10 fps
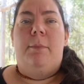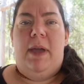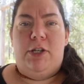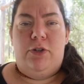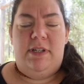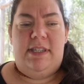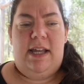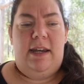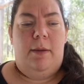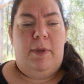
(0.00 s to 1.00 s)
make sure it's
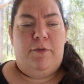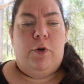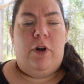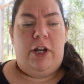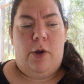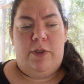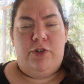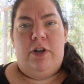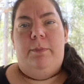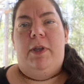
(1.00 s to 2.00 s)
done before I go on the
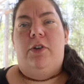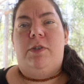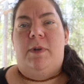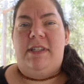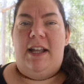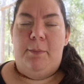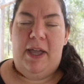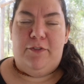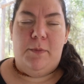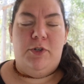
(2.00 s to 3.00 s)
trip because once I come
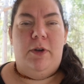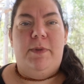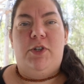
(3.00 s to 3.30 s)
back from the trip,